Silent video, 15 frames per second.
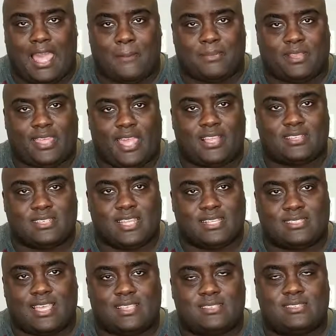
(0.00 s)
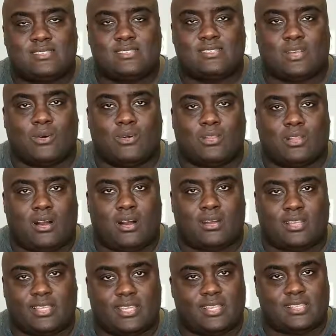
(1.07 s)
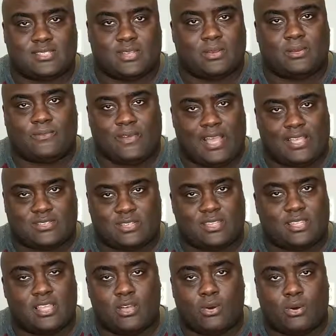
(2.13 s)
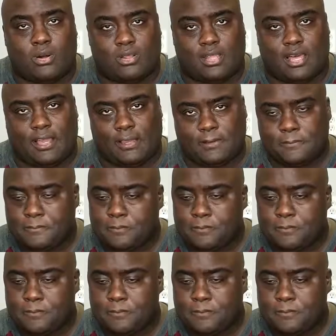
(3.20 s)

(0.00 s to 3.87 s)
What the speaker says: application that takes so long to get it certified so that you can go online.